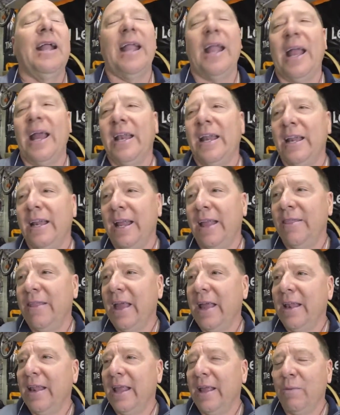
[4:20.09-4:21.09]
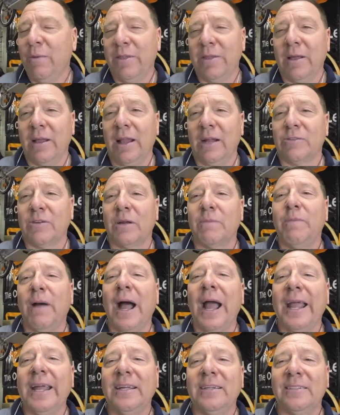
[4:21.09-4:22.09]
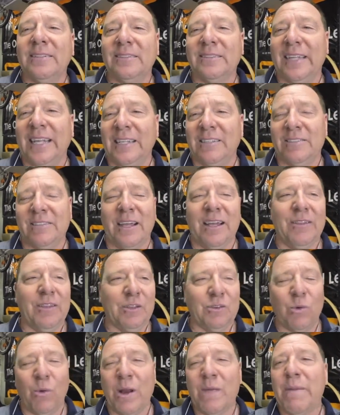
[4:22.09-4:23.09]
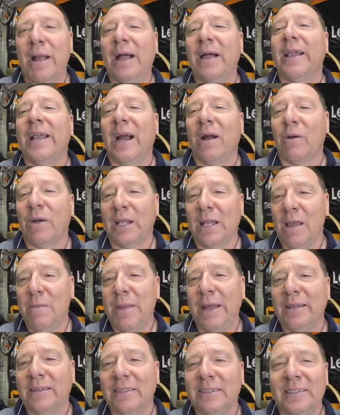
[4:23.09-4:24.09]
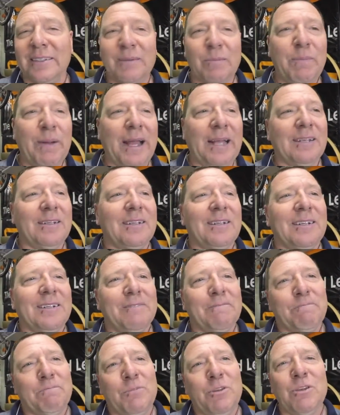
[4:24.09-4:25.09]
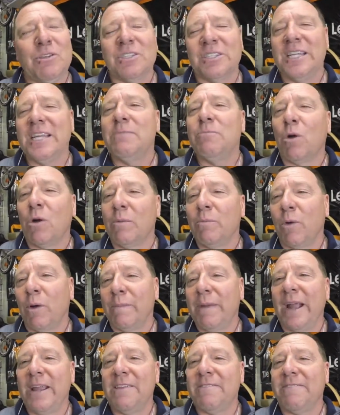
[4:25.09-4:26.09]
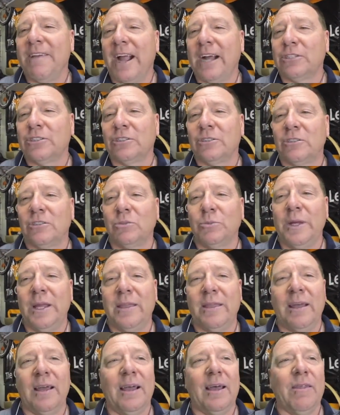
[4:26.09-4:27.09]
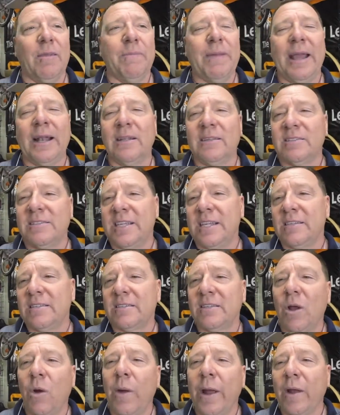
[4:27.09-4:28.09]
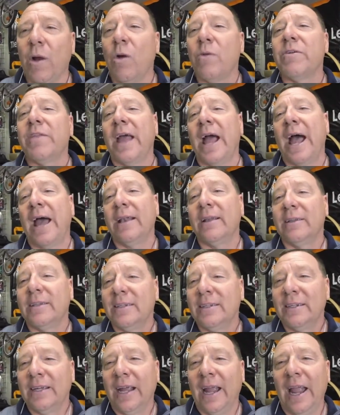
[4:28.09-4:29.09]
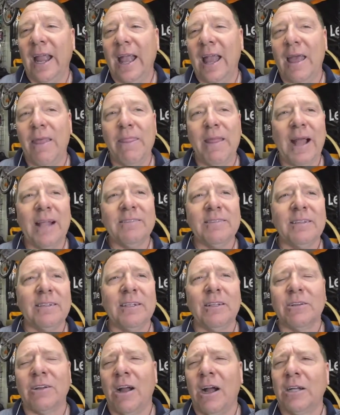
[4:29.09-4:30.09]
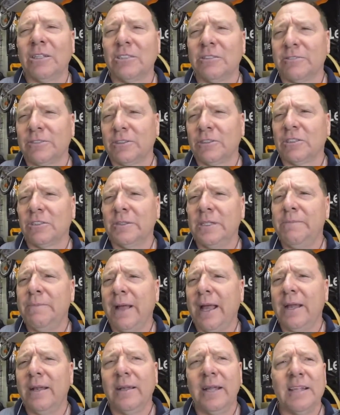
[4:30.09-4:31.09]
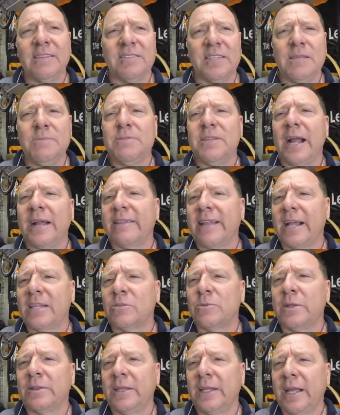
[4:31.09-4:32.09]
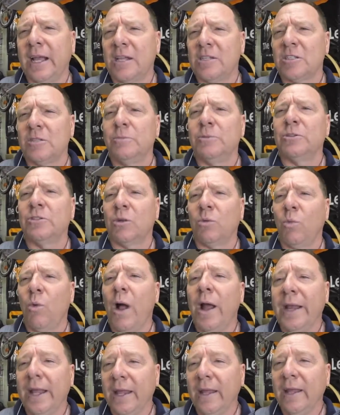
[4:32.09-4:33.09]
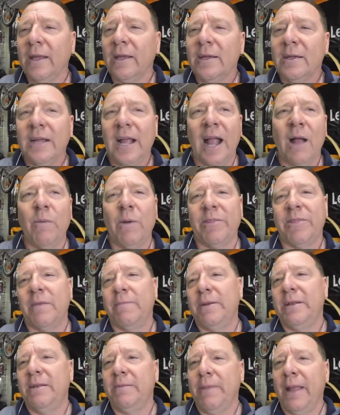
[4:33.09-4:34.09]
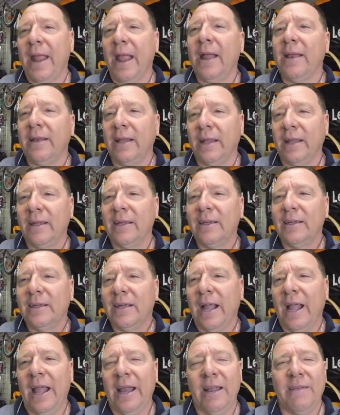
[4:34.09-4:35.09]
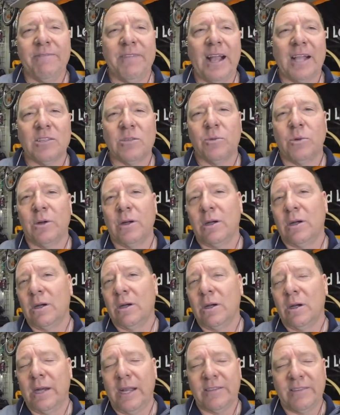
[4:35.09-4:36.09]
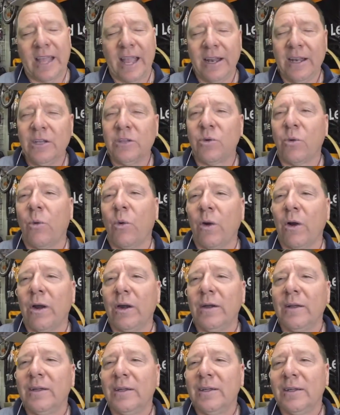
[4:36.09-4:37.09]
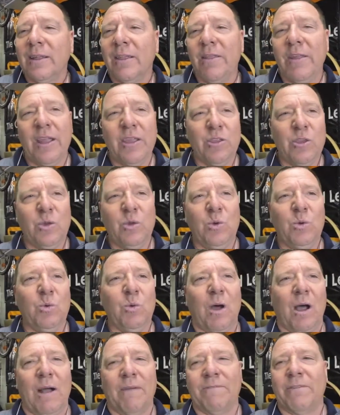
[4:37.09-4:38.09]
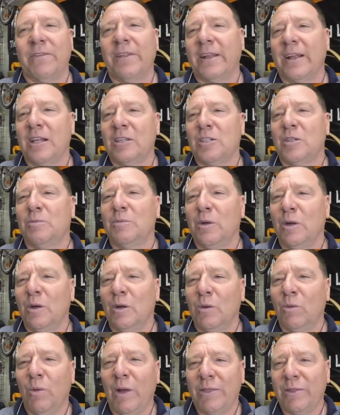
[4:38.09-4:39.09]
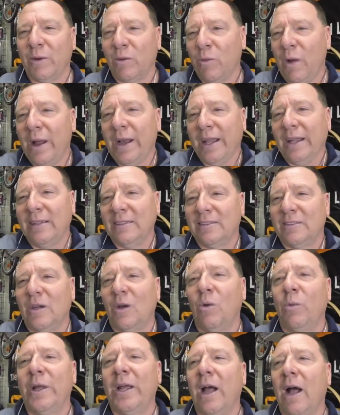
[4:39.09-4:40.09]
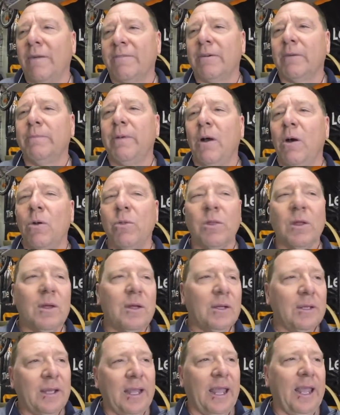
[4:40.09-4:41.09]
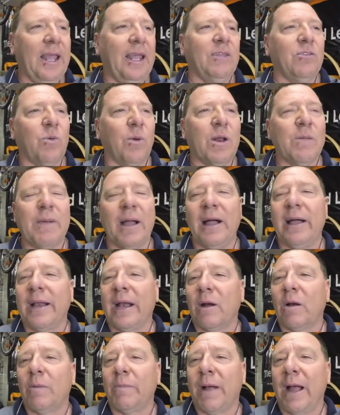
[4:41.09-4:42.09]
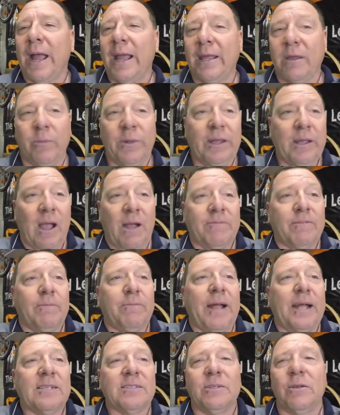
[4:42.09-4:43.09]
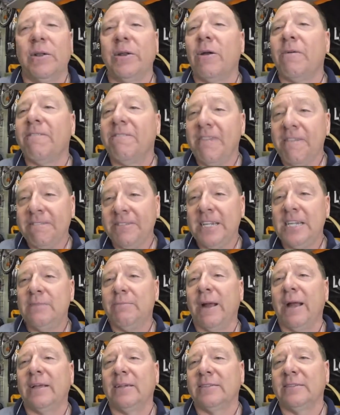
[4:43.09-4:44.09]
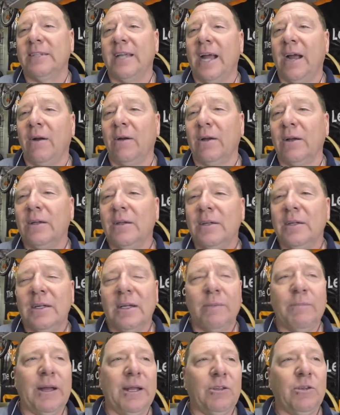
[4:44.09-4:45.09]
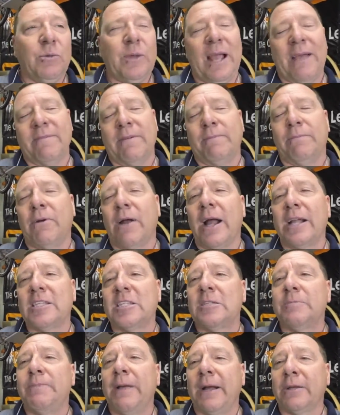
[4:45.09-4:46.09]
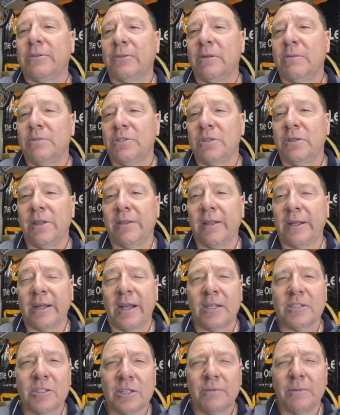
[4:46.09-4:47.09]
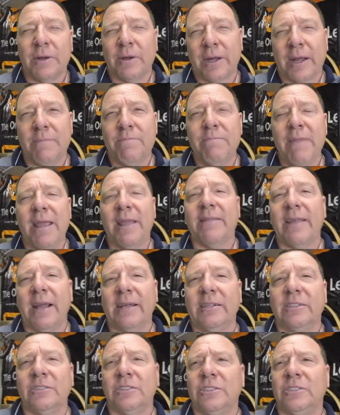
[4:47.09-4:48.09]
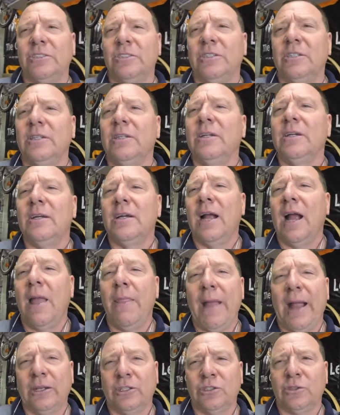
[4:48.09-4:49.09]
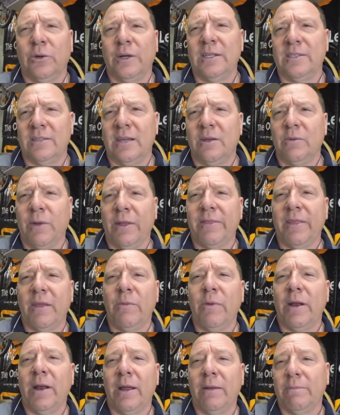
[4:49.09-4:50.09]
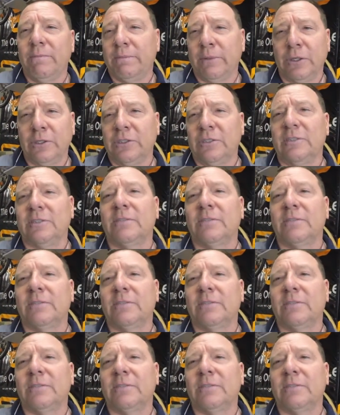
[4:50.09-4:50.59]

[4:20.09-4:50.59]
And then with the electric bikes, it's the 20-mile-an-hour limit. But you're seeing more and more manufacturers with the pedal assist going over that. And that's a little controversy, but it seems like that's what the customers are wanting and what they've been demanding. And if that's where it's heading toward, then you offer the customer what they're wanting. So we offer both a 20-mile-an-hour bike. We offer bikes that only go 15 miles an hour. but you have a broad spectrum so that the customer can make that decision and that choice on what they want to purchase.